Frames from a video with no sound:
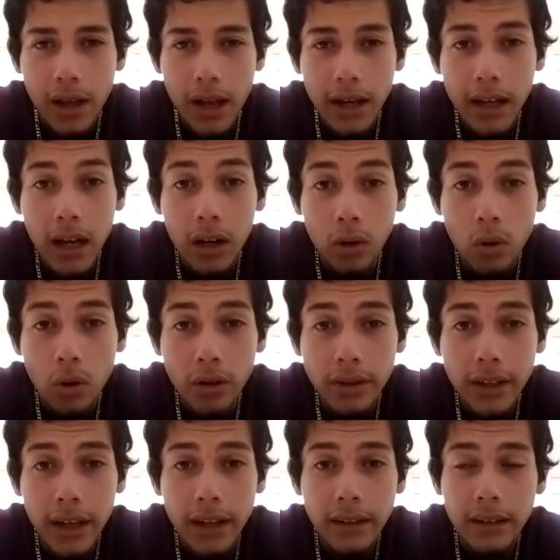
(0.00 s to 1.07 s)
I got a
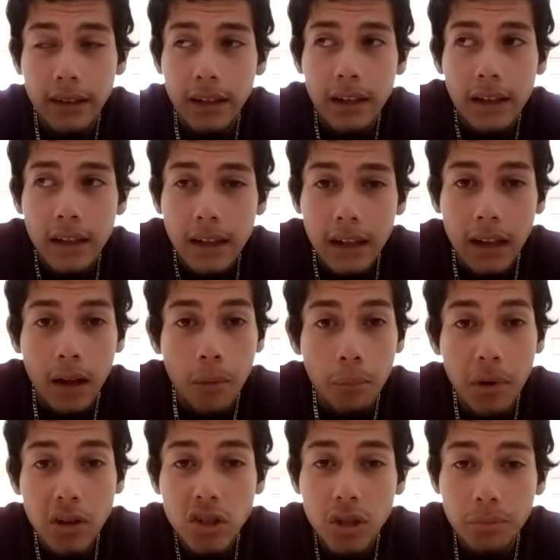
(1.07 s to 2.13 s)
court date, and a
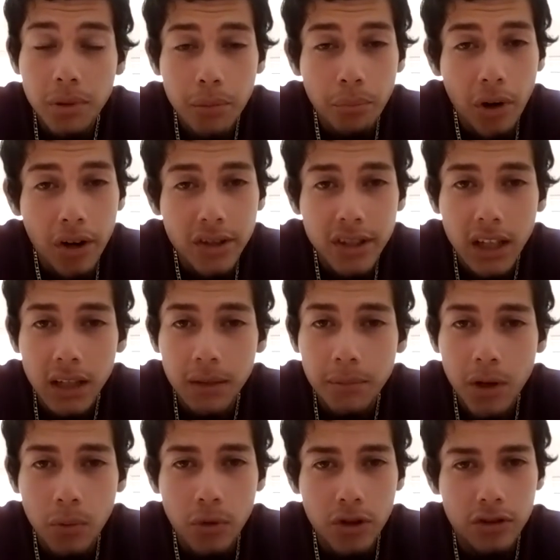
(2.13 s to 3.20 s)
bunch of people are telling
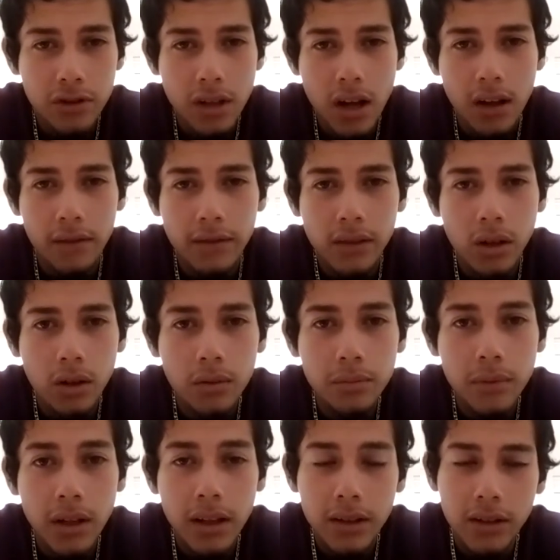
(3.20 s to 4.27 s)
me weird stuff. They're all,
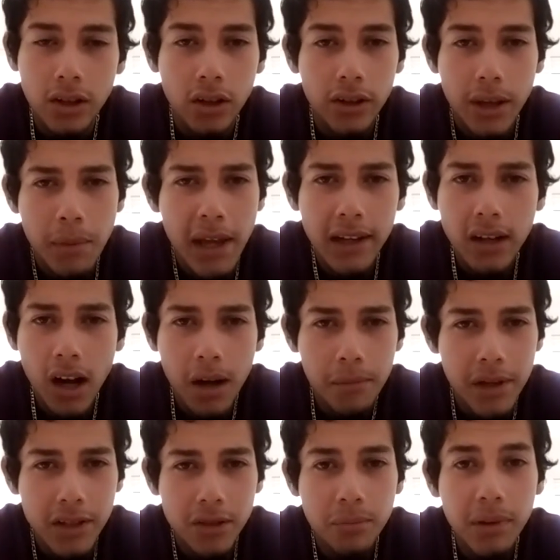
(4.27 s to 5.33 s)
they made
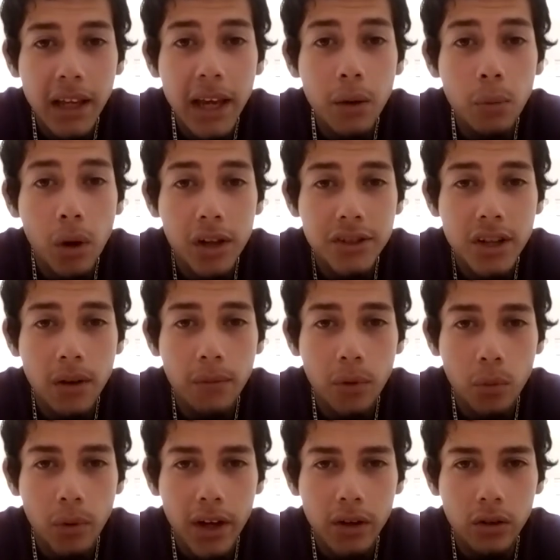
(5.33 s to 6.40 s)
comments. They'd be like, hey, watch out
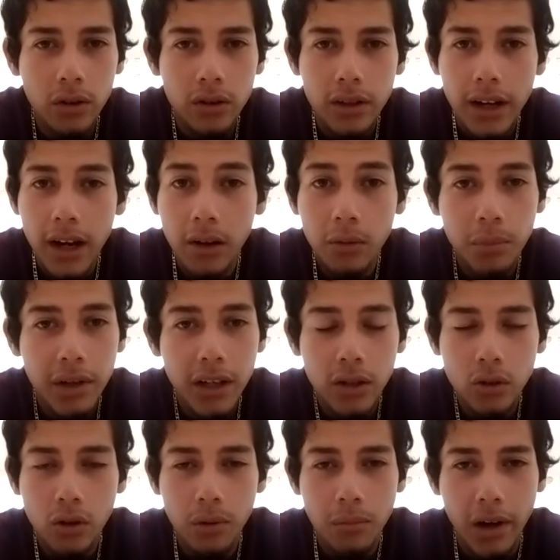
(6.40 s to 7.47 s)
for Güero. Everybody
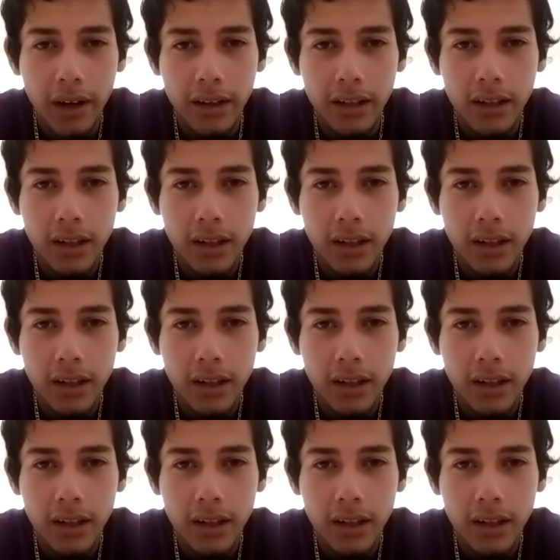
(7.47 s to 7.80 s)
knew about it.